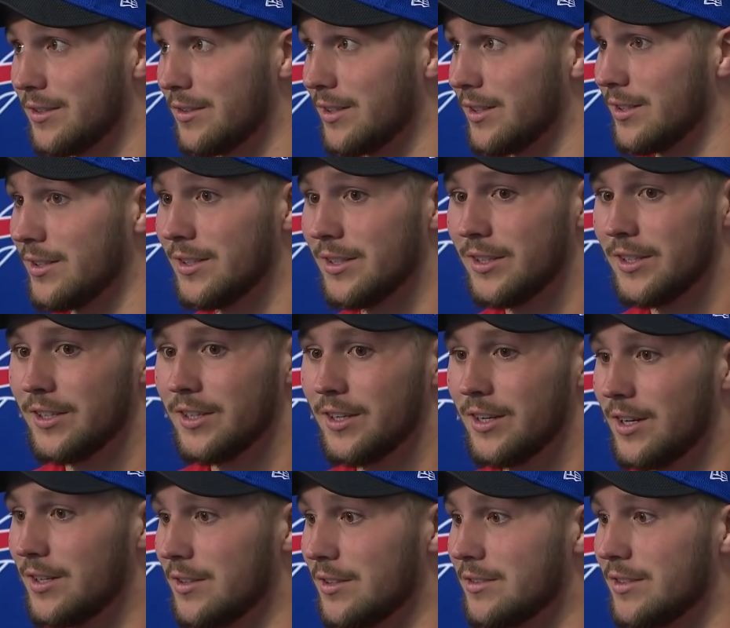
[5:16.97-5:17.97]

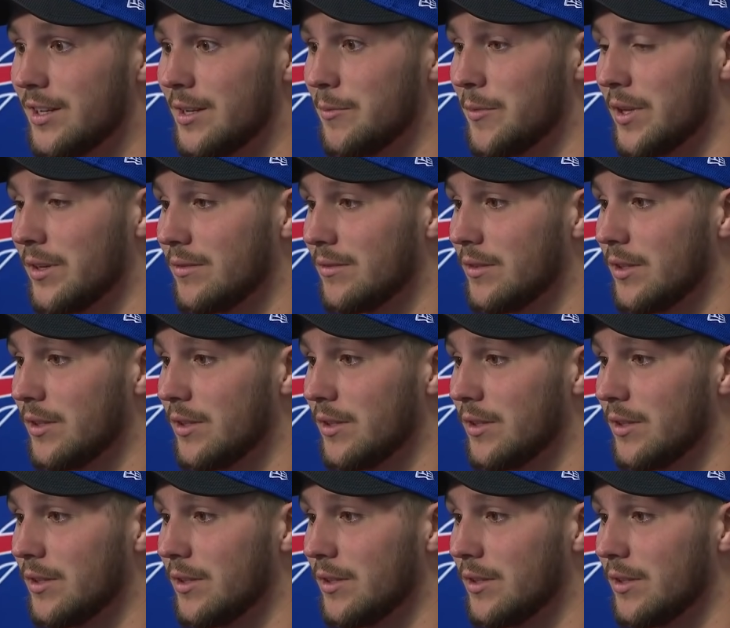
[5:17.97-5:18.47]
on the team that,